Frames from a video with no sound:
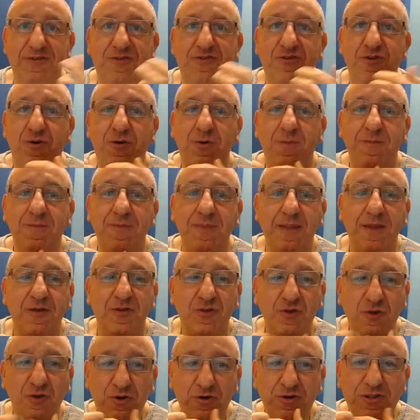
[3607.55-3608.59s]
So,
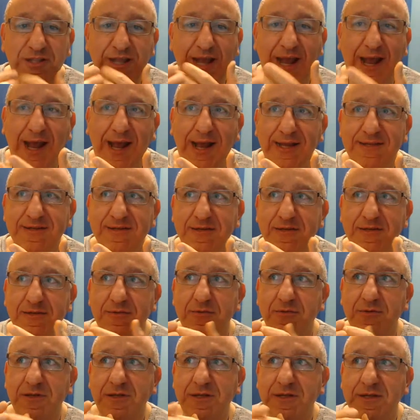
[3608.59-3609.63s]
your task
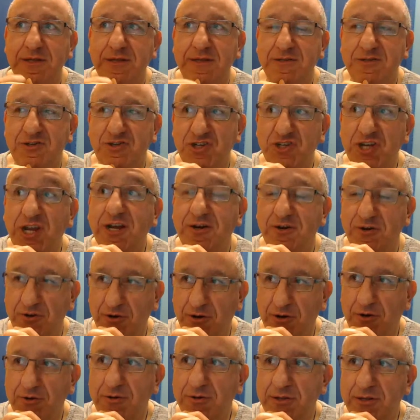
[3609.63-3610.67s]
in
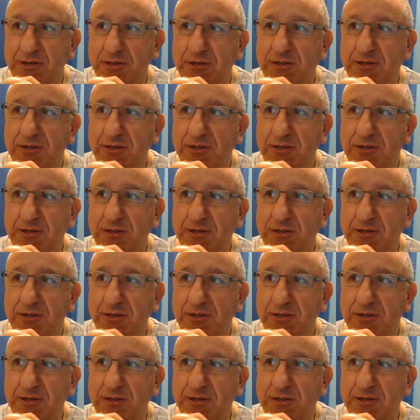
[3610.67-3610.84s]
general,